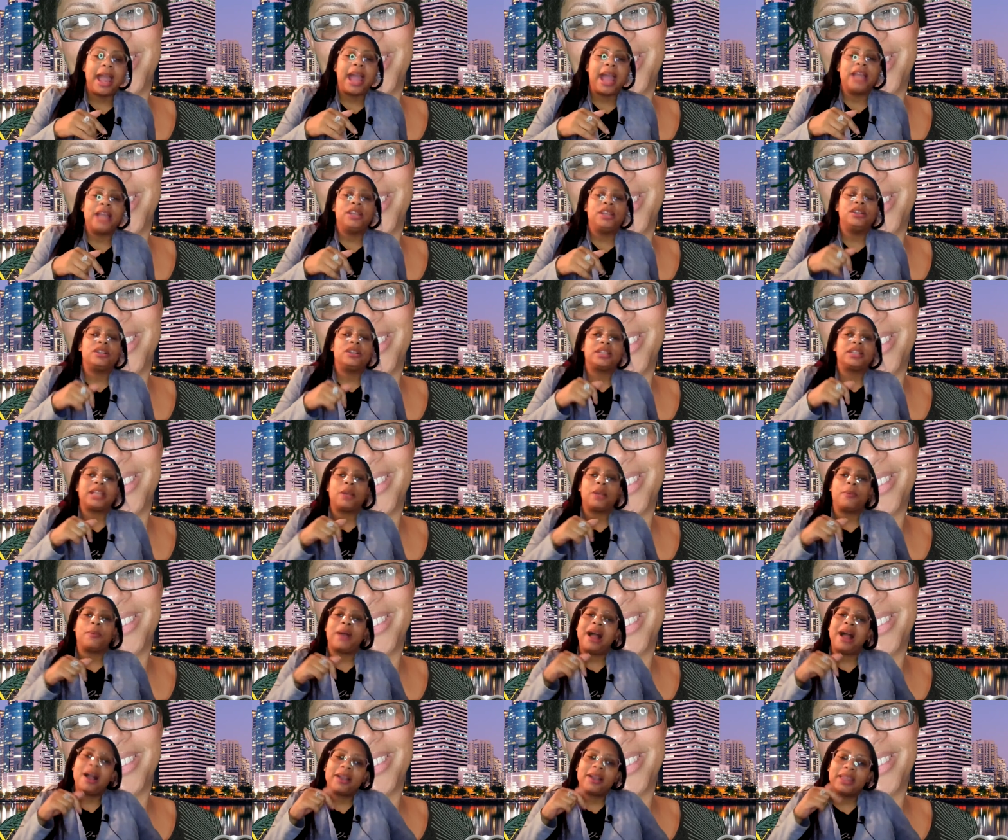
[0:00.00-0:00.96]
And you're saying,
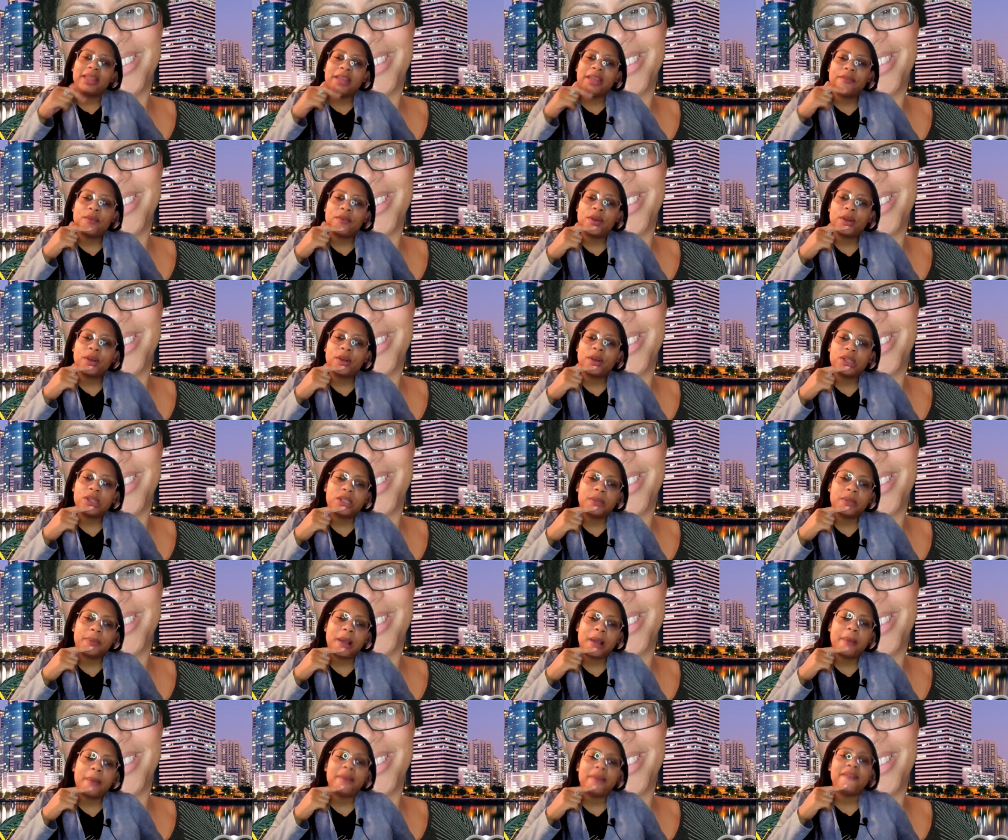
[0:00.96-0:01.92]
well, how can they foreclose on a
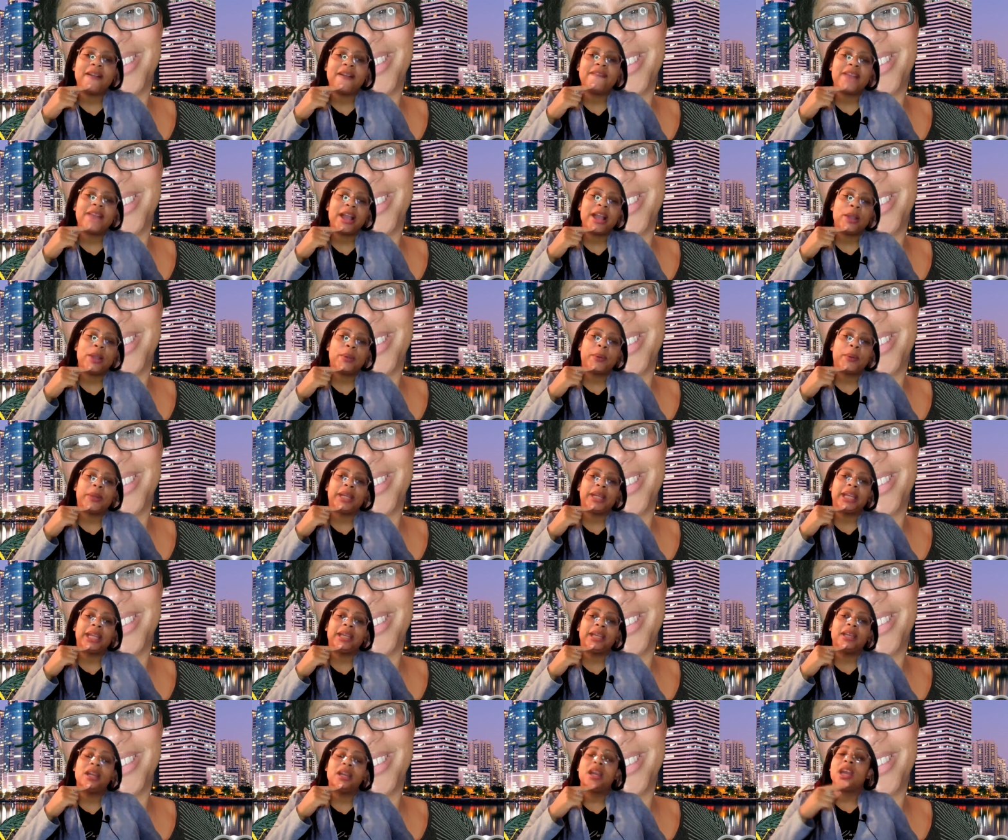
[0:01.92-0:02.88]
property if I have
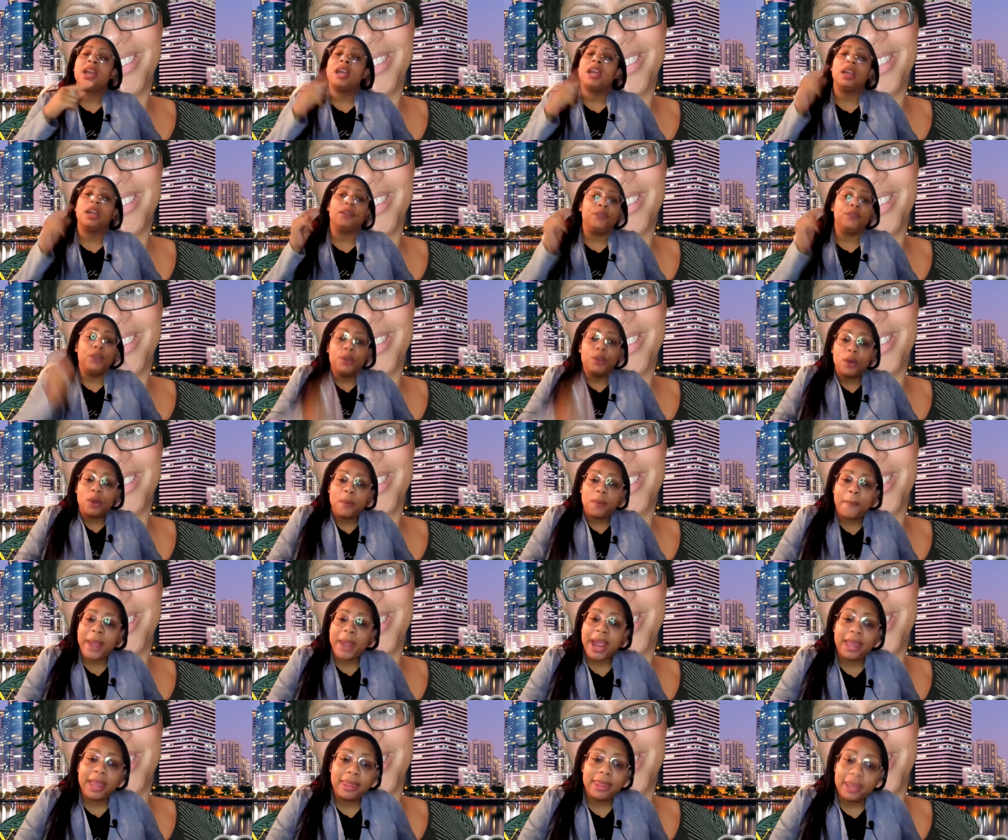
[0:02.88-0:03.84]
equity? If you don't
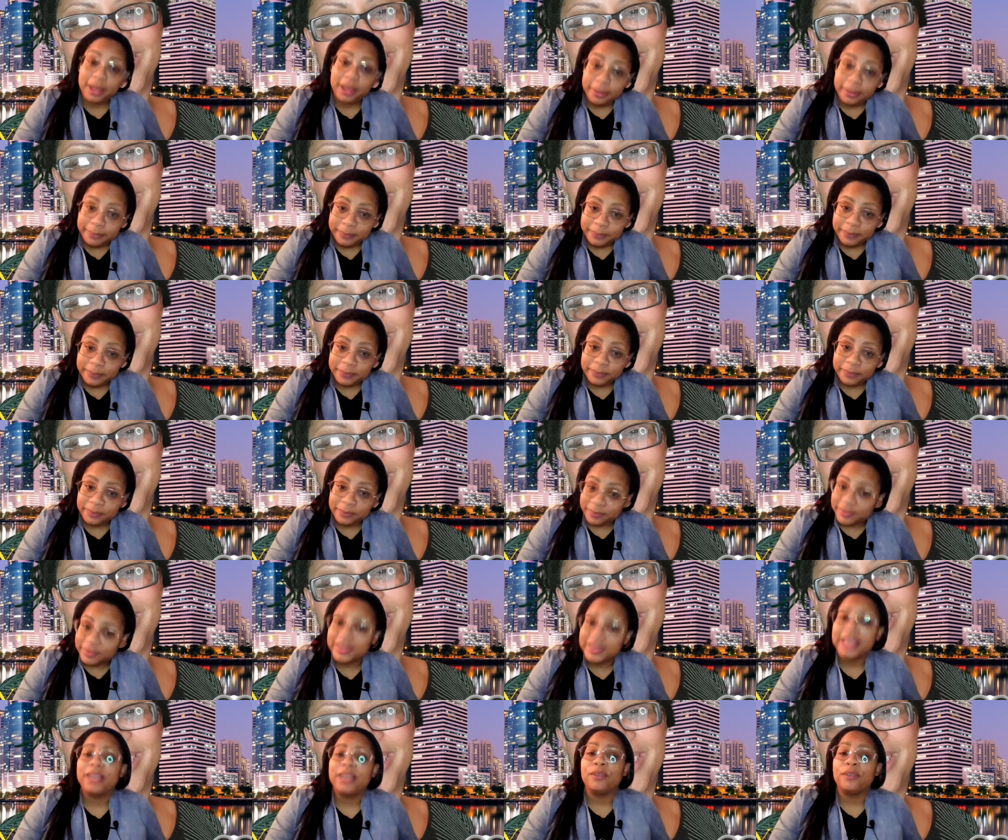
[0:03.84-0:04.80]
pay them,
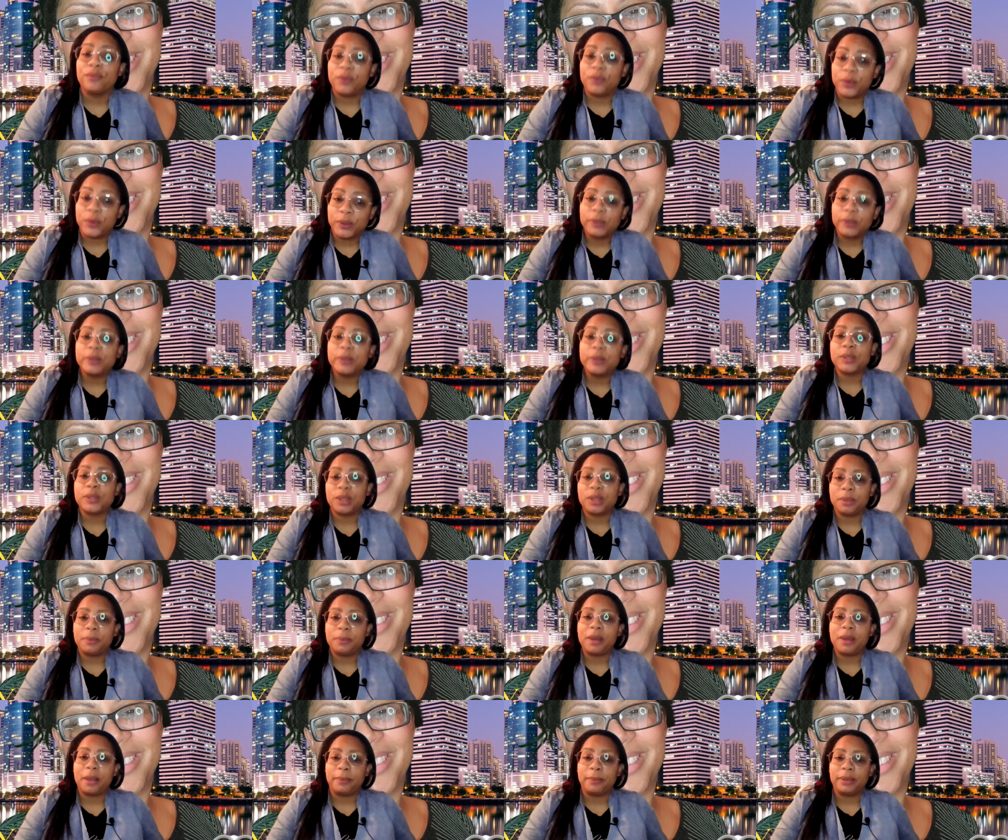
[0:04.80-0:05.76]
they can foreclose on the
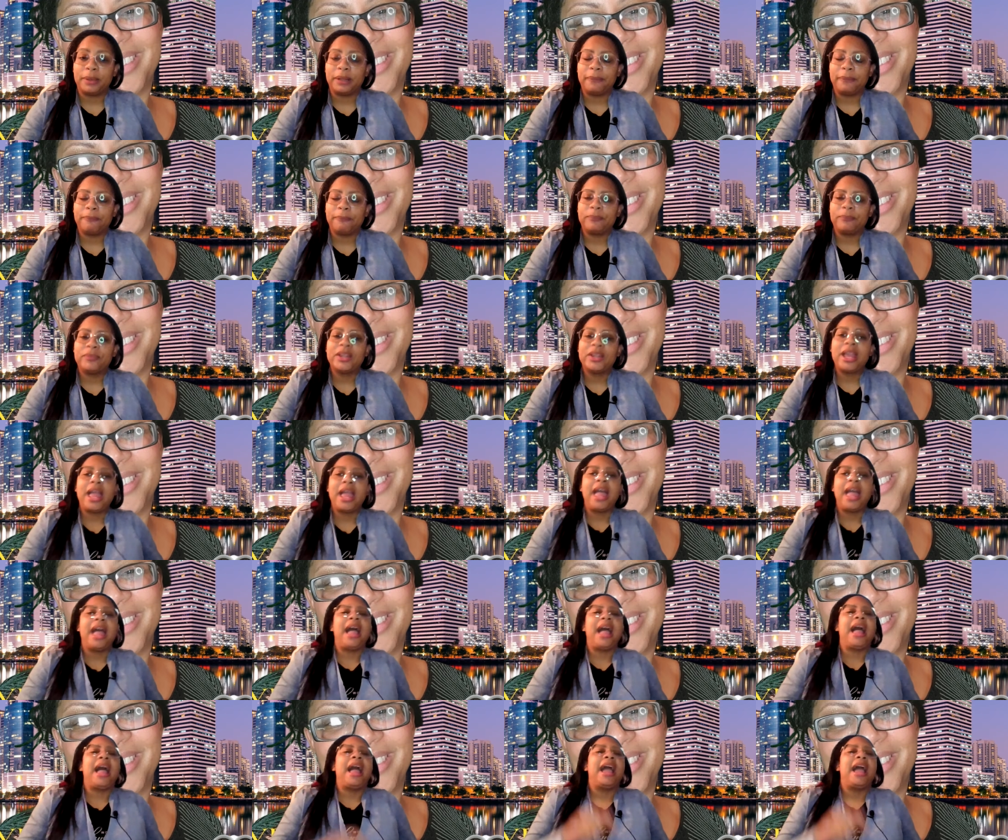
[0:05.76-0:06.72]
property.
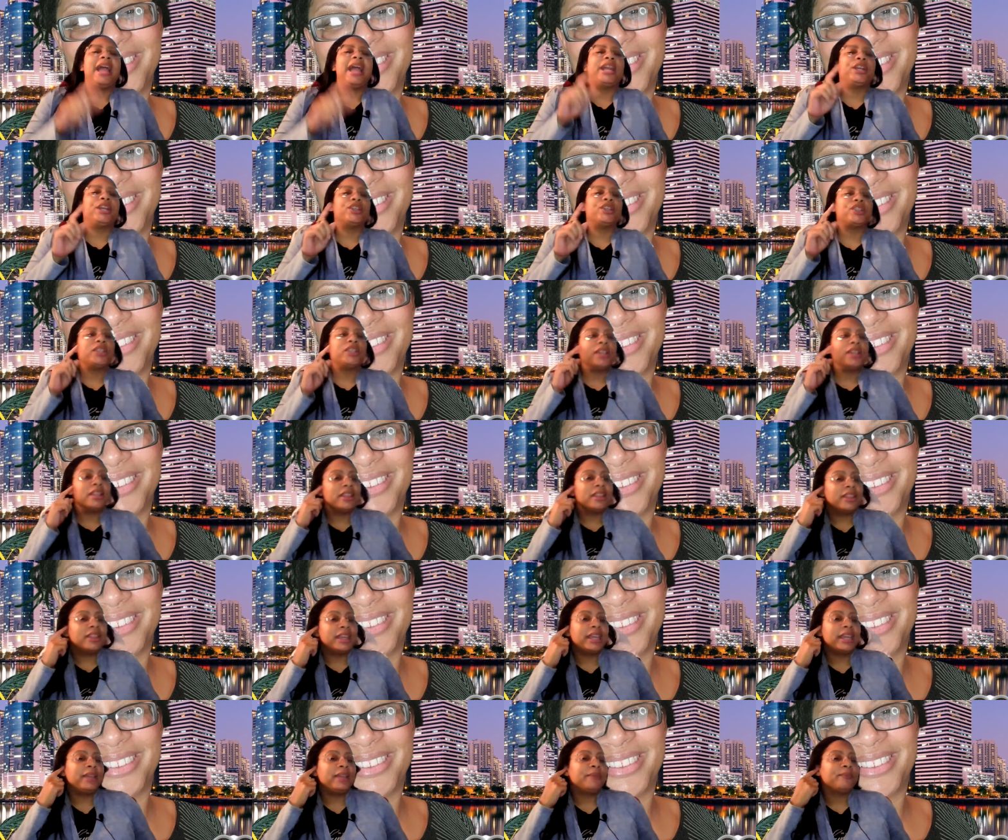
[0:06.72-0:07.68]
Here's another
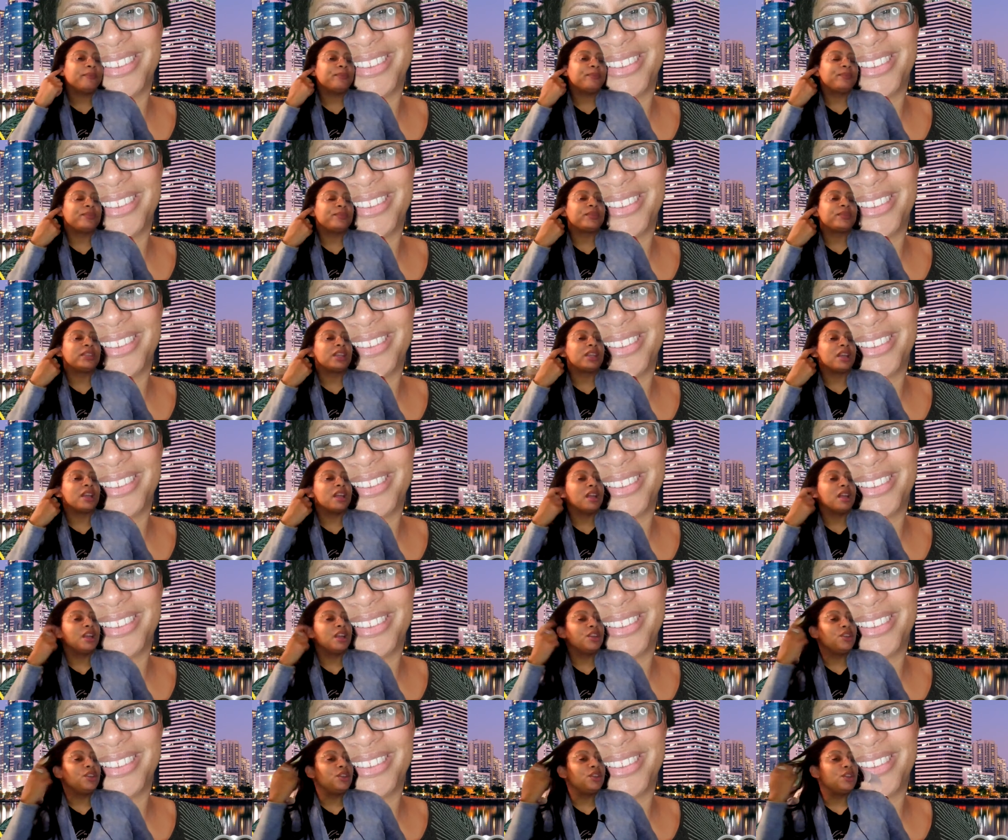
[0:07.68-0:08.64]
thing.
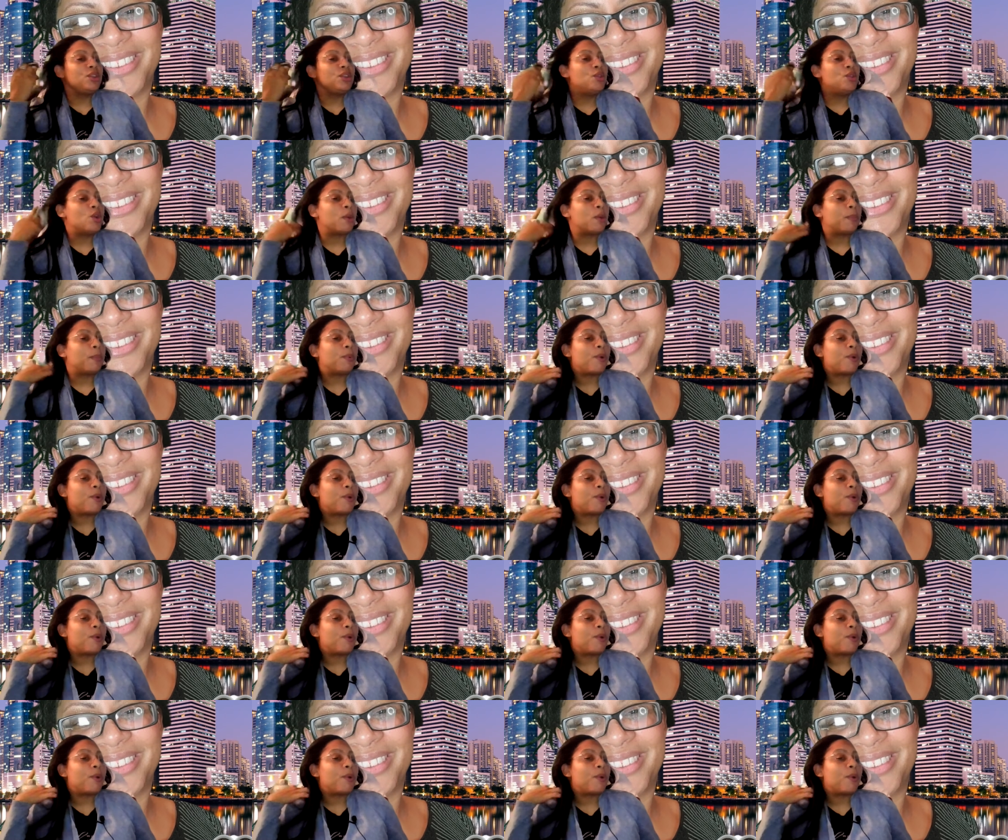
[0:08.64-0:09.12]
Your